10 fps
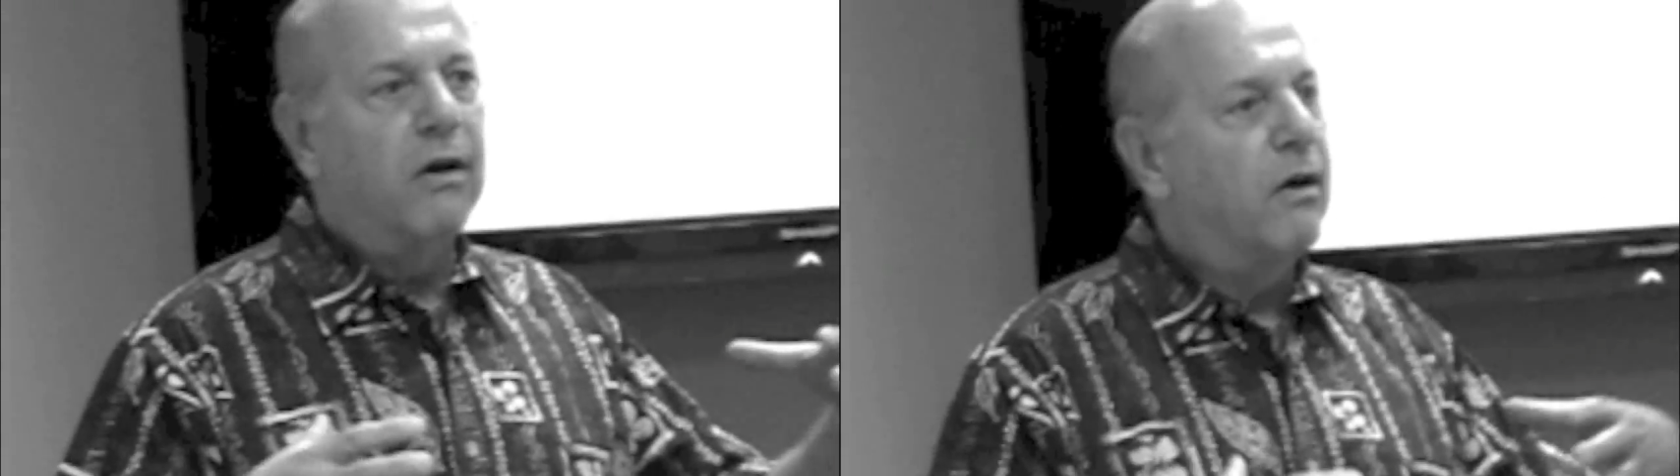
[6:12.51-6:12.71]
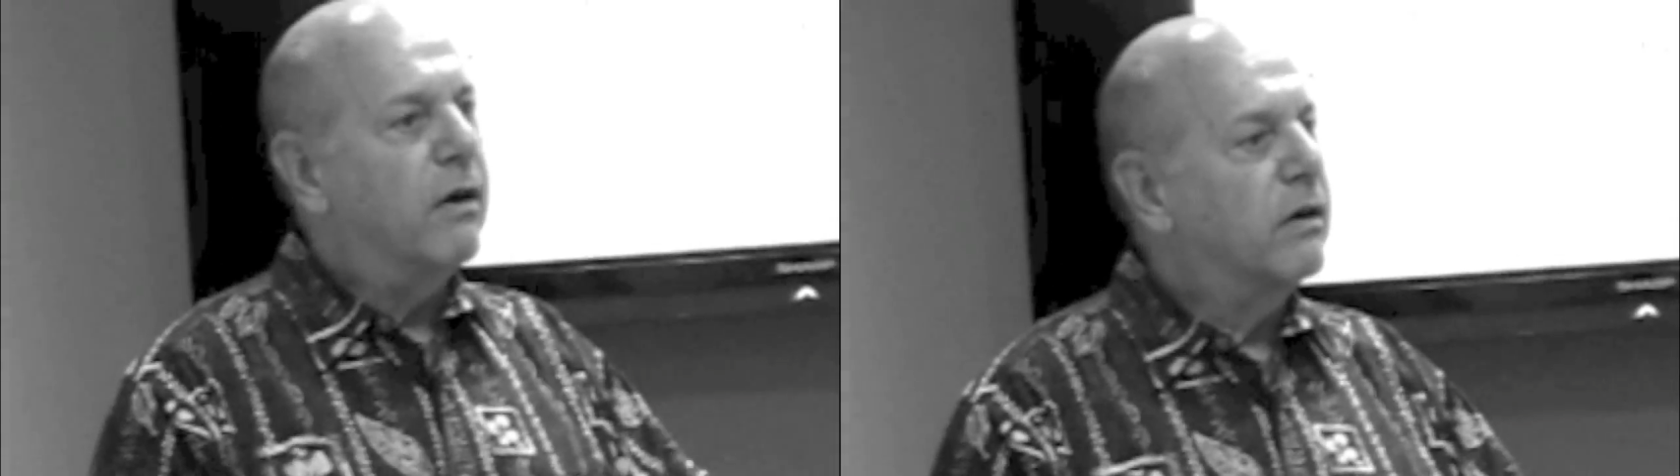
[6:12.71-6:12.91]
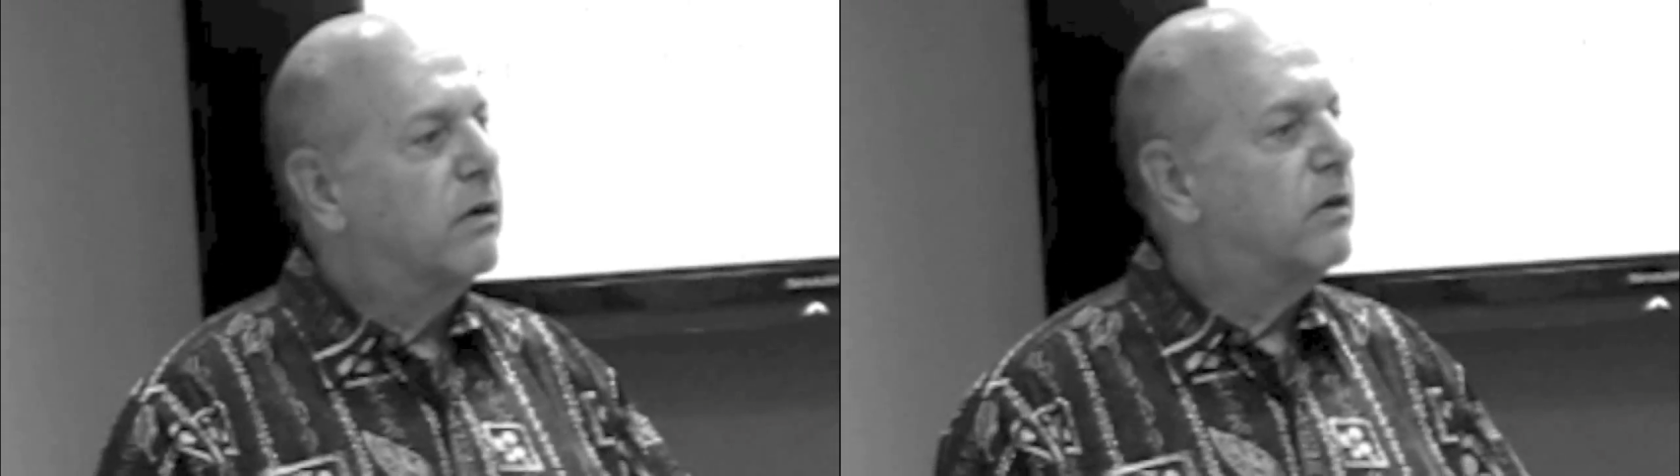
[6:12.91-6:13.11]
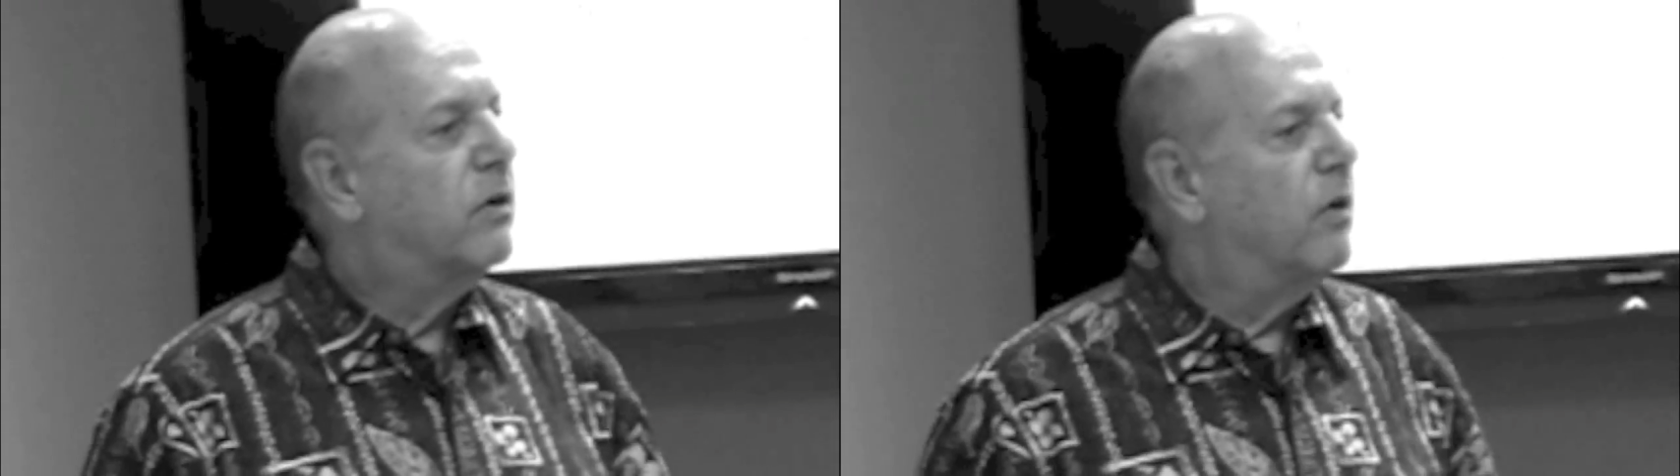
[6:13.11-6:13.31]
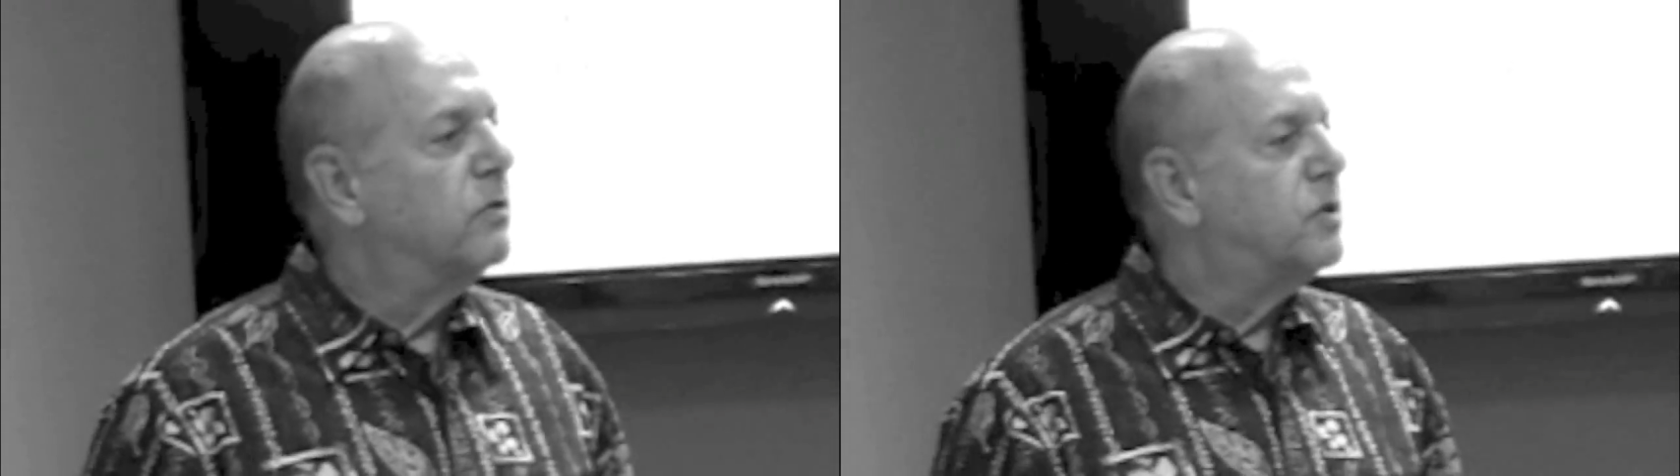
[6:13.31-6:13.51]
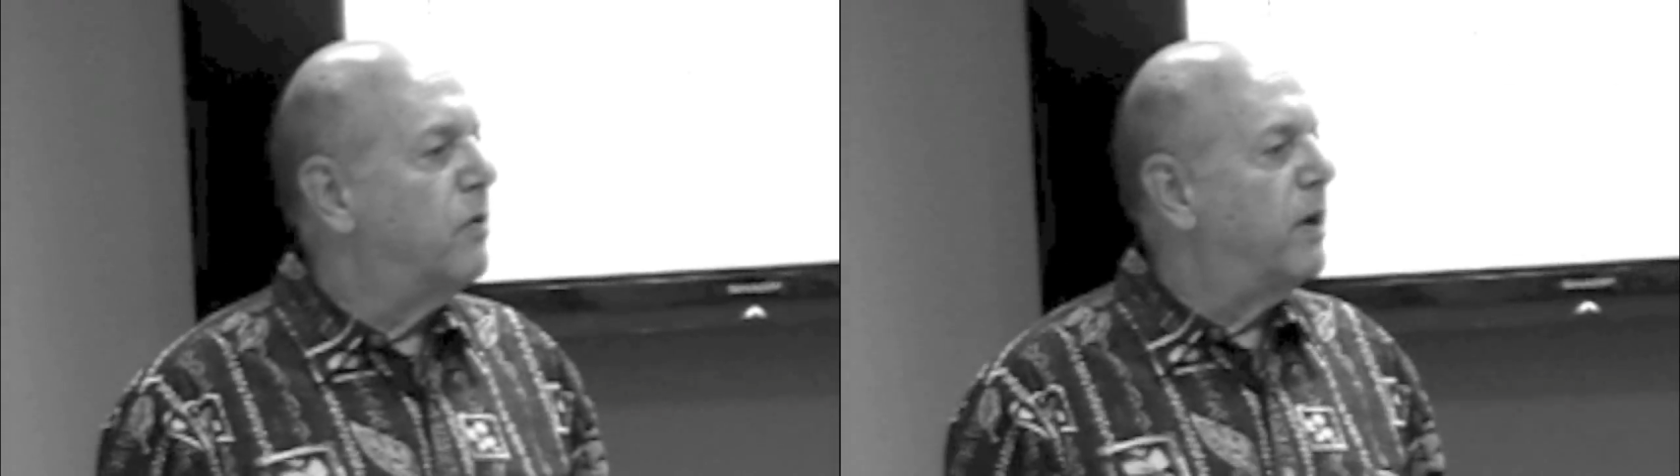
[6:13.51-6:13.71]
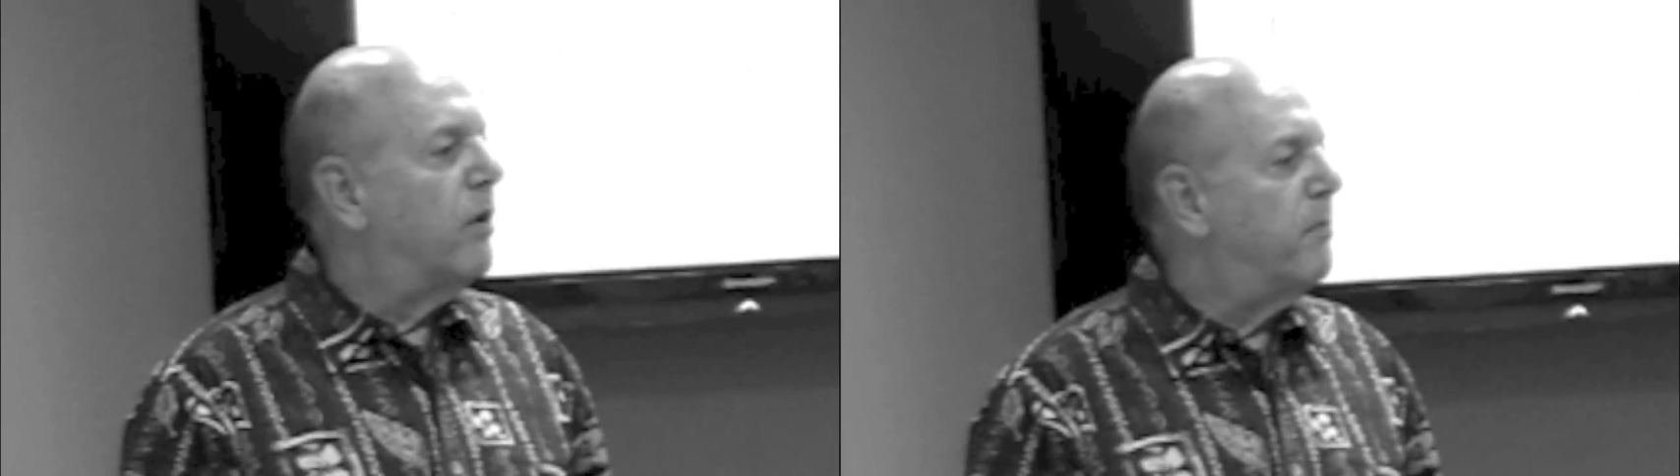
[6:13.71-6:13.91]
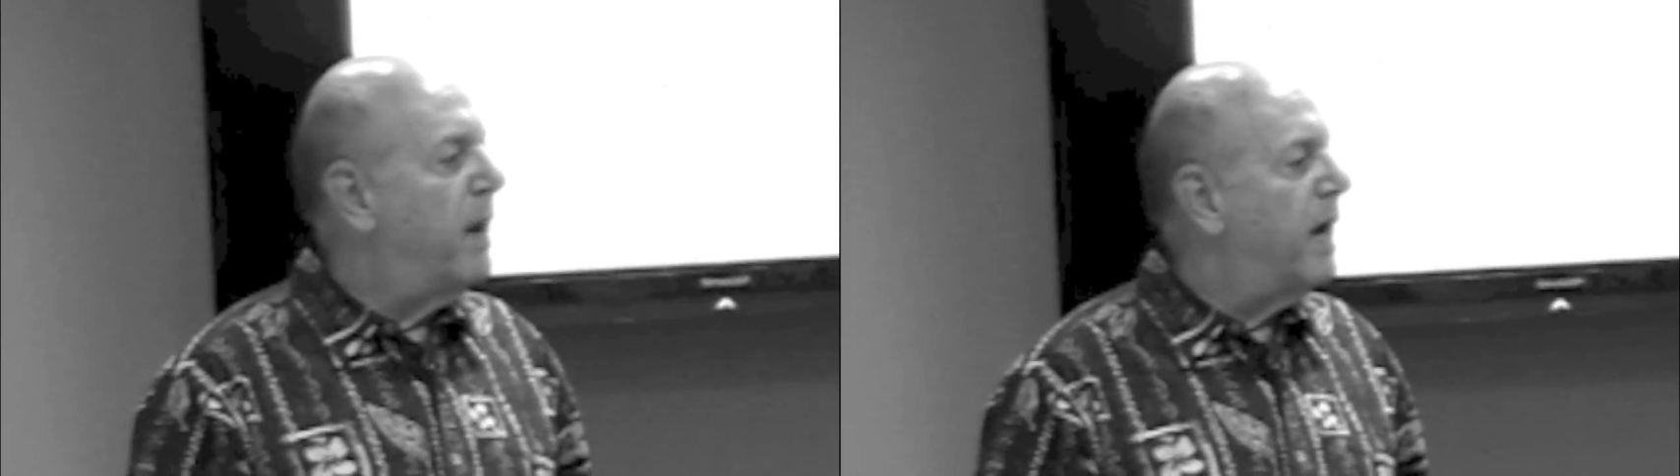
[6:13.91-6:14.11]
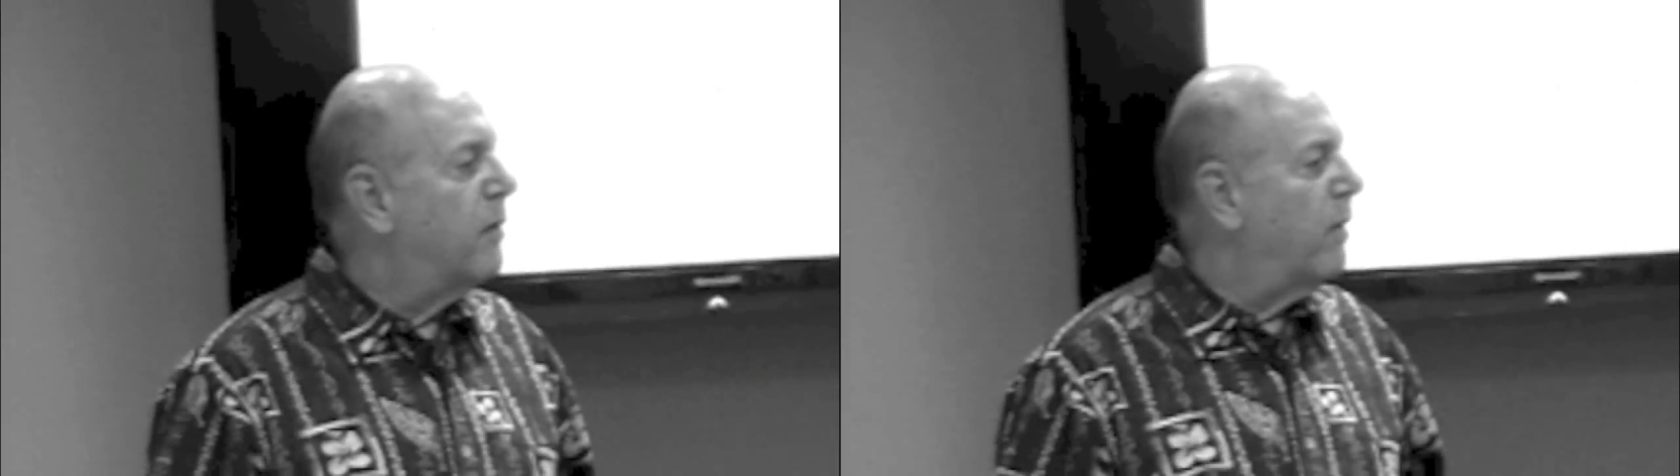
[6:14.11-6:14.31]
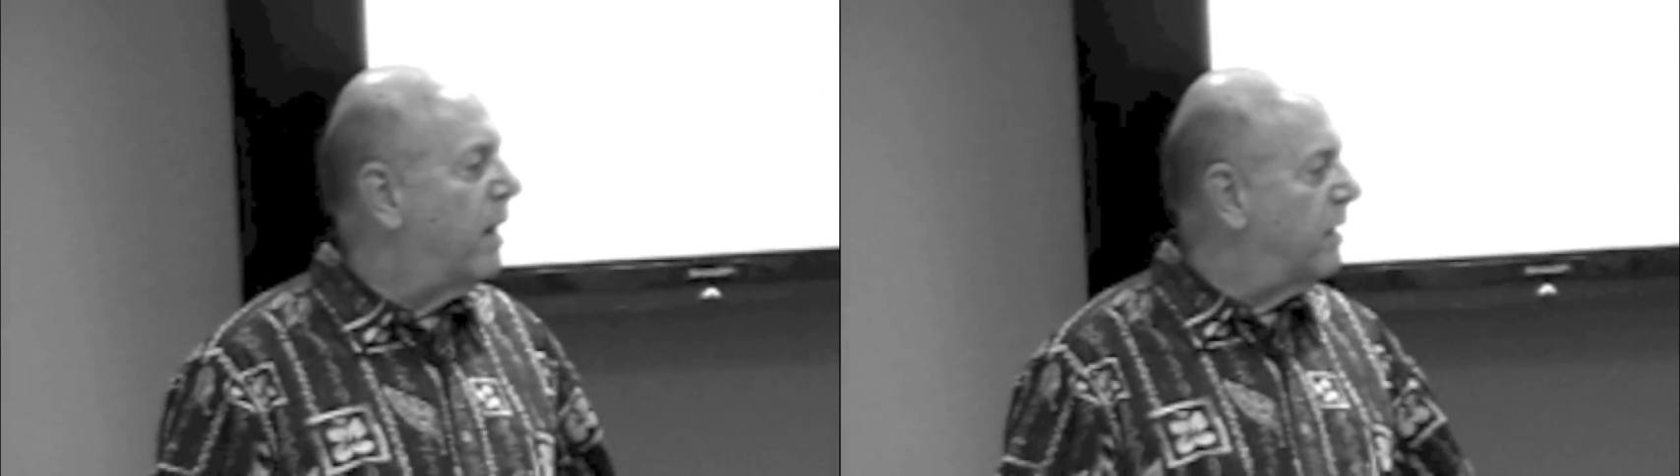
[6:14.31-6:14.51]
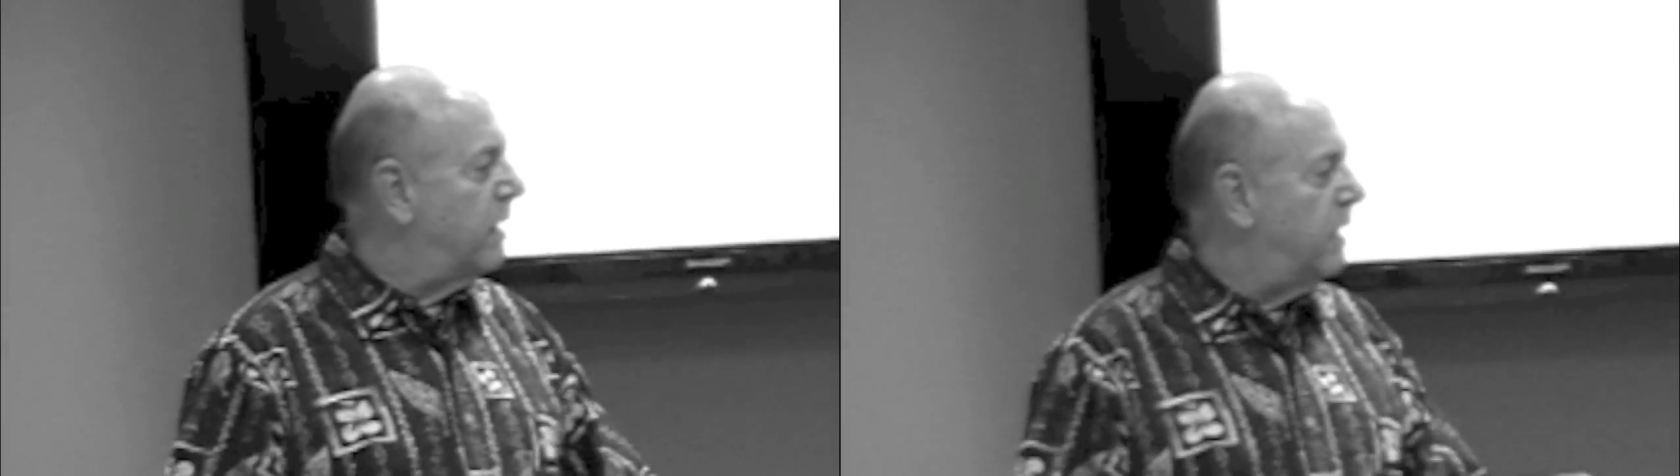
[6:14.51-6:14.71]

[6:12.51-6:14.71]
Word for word: our culture and our background,